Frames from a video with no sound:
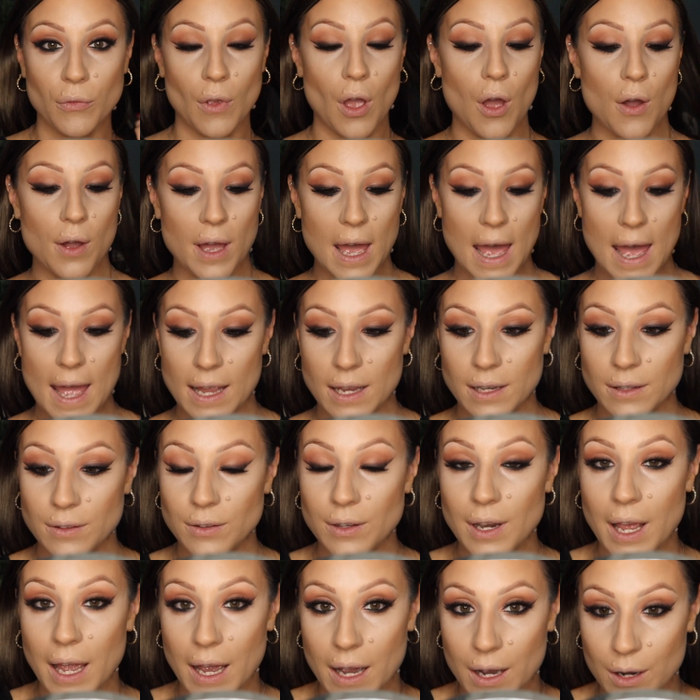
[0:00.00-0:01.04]
Okay,
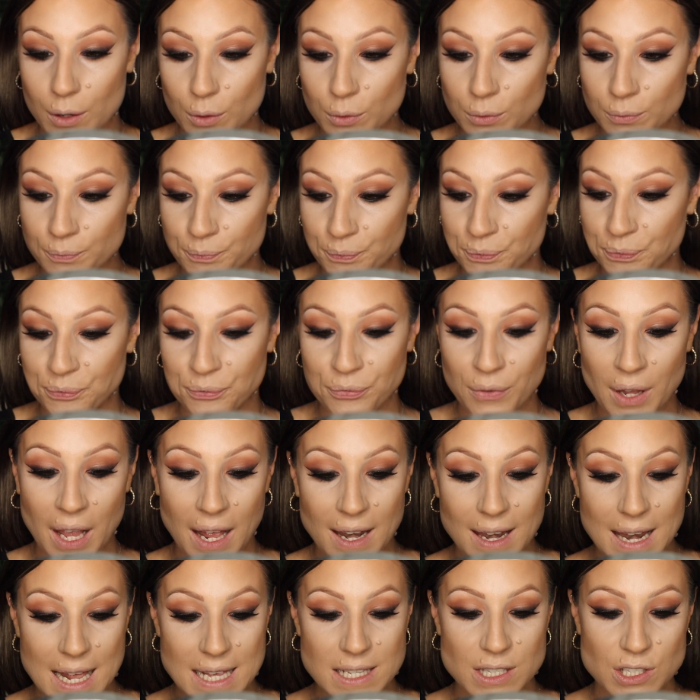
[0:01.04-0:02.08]
now
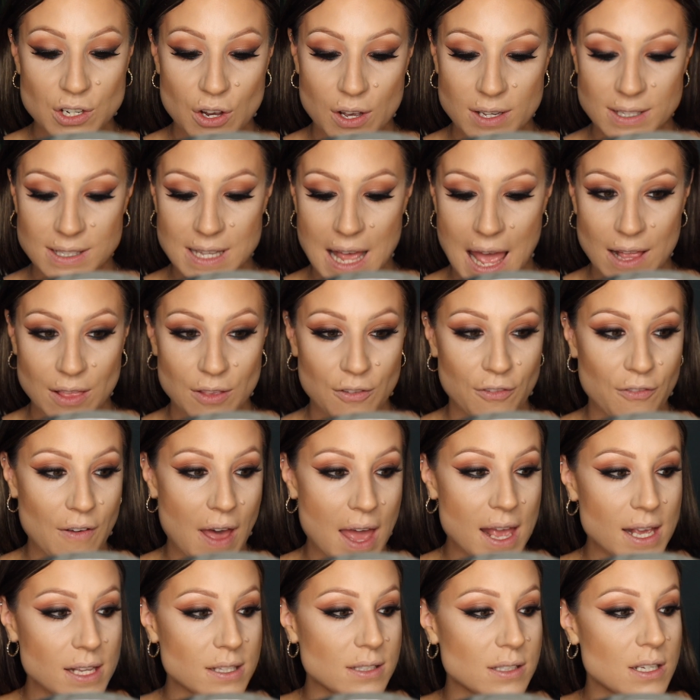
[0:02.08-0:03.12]
let's start setting the
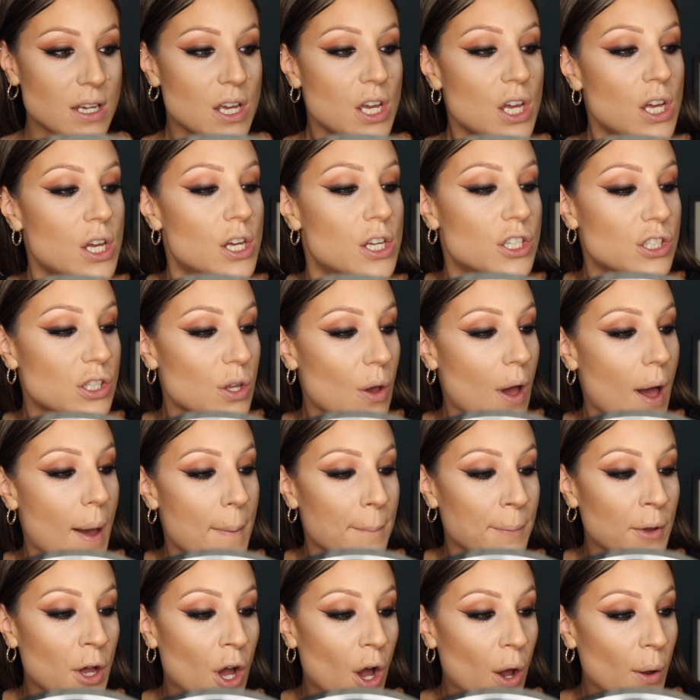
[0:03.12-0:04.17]
face. So
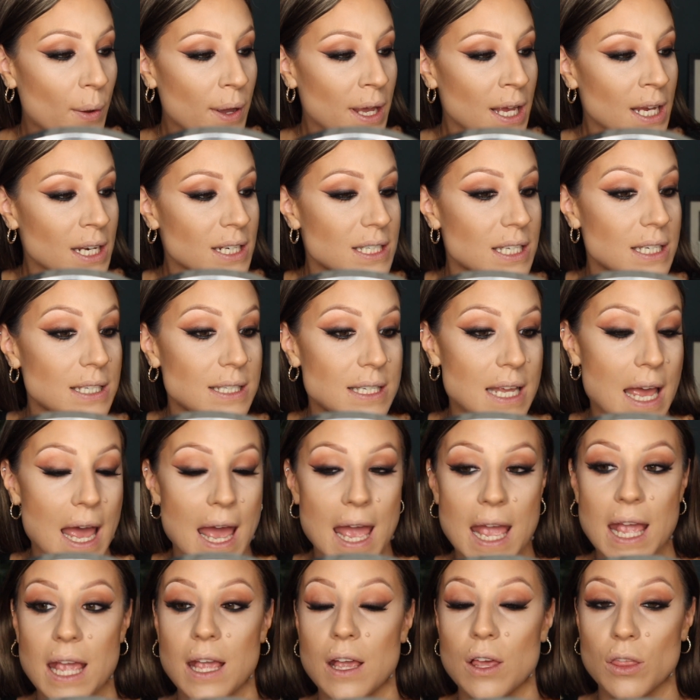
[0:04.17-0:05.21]
I'm going to
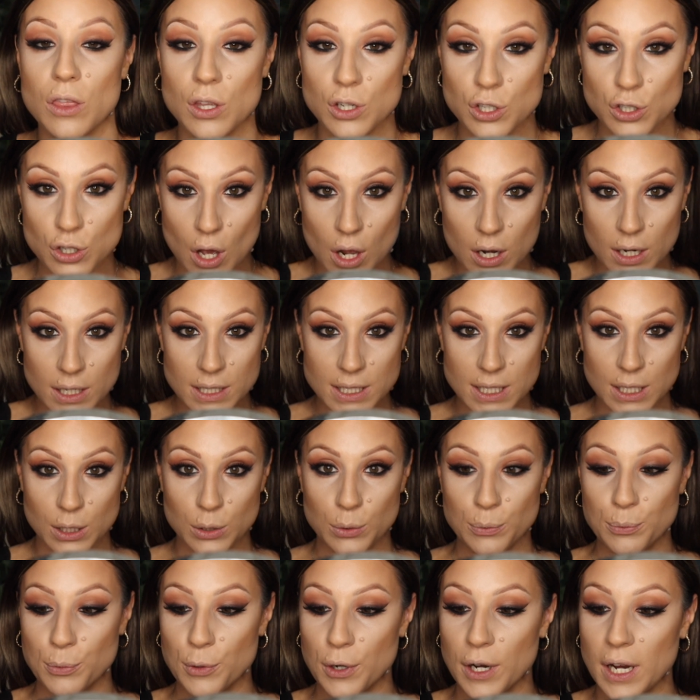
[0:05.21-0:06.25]
take the Charlotte
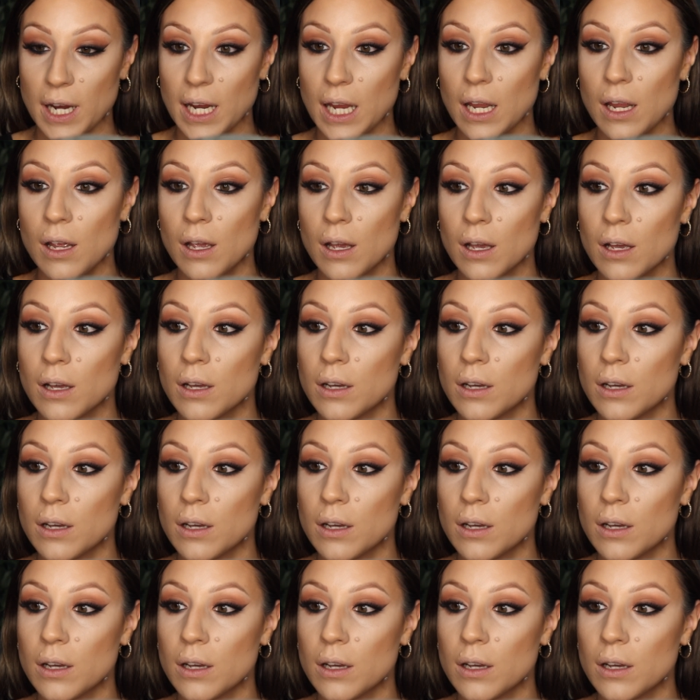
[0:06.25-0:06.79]
Tilbury